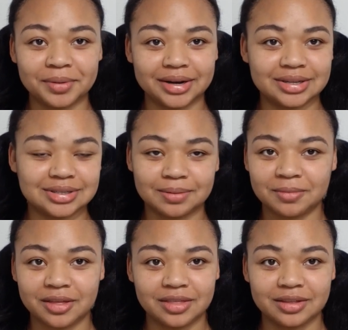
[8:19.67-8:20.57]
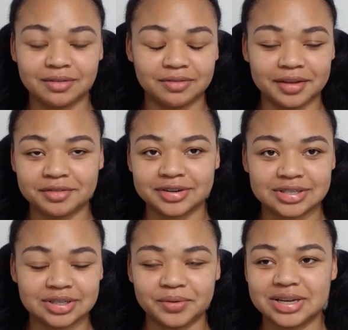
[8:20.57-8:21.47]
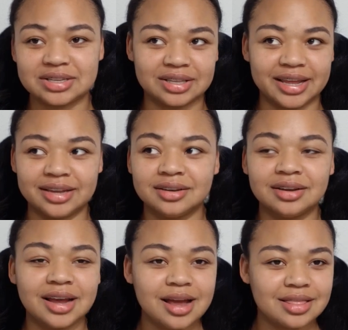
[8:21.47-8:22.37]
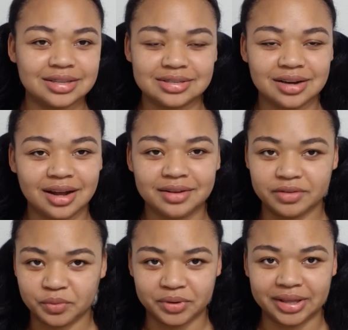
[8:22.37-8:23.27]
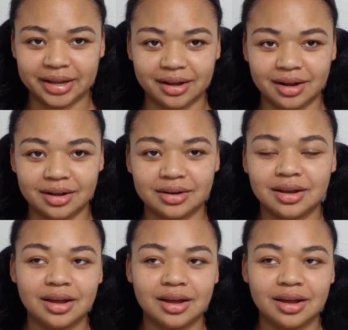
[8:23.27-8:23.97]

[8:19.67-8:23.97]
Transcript: but it's something that the flavor is so easily hidden that's not even really a con.